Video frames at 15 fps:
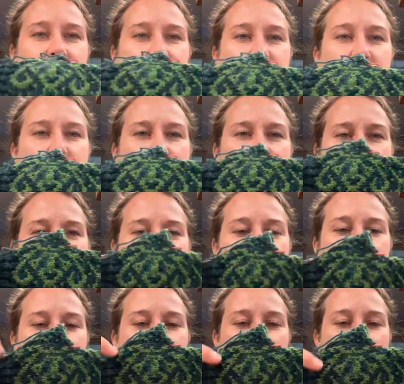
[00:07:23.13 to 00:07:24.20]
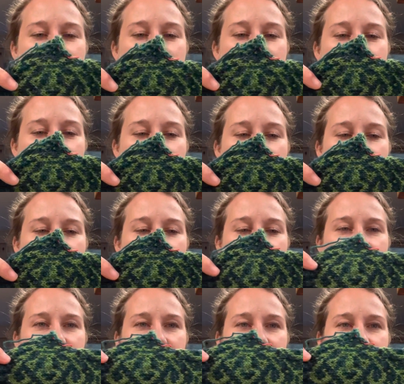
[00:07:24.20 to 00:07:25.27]
two greens, a darker green
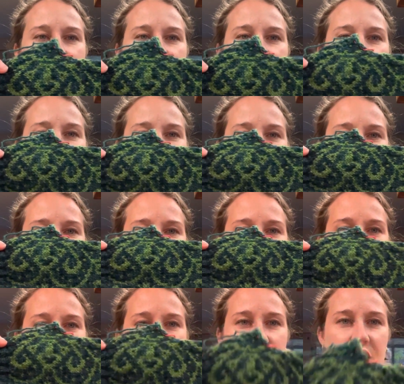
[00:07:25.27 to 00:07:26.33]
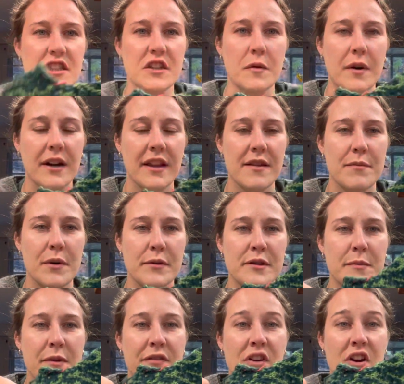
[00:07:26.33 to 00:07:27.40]
and a lighter green, and she wanted them both to
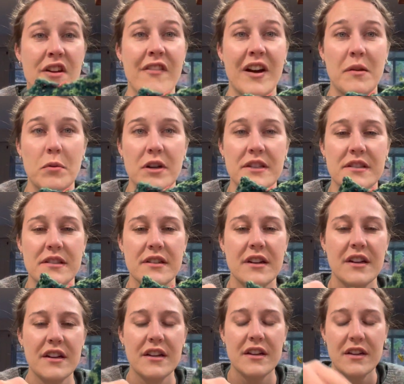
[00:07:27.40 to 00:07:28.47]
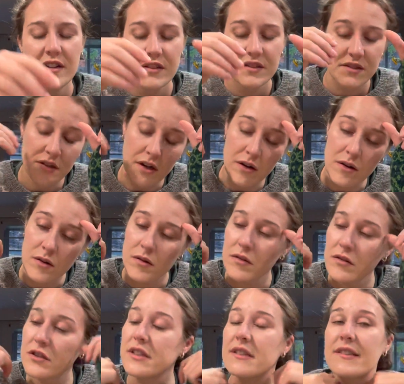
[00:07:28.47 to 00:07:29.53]
be very vibrant. So
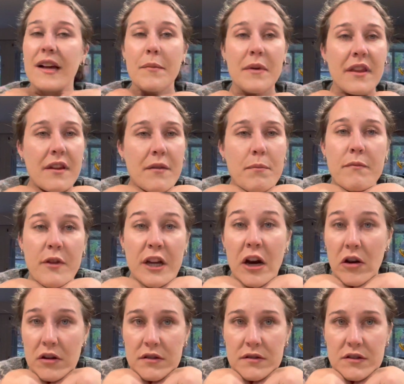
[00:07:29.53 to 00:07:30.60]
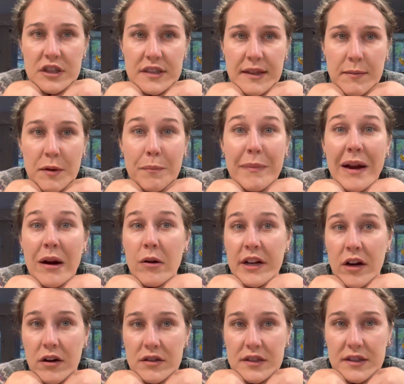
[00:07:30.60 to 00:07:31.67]
she sent me the yarn. She sent me bare
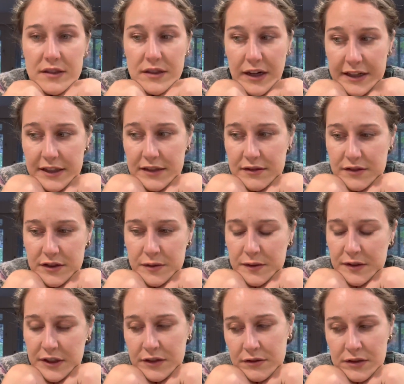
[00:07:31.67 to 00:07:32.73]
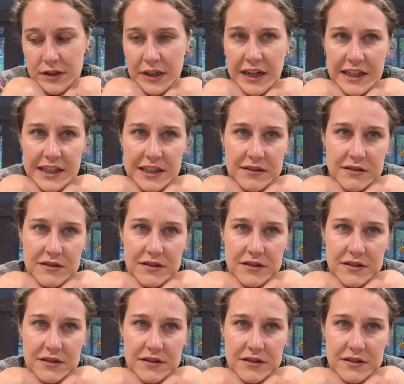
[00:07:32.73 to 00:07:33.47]
yarn to dye it. She was like, you can dye it.